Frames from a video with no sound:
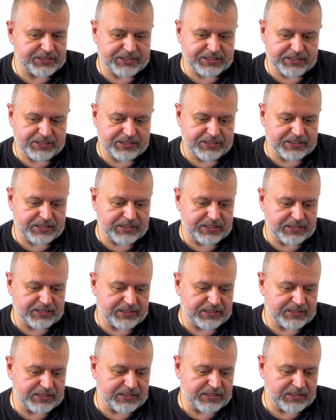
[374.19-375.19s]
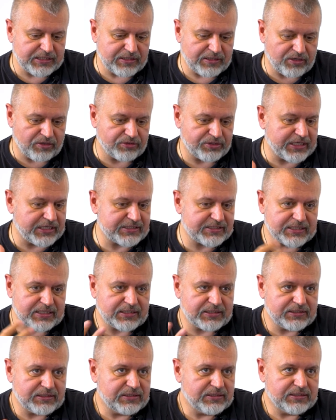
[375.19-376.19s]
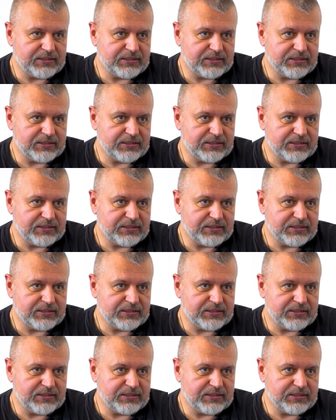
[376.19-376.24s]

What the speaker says: They Odessa,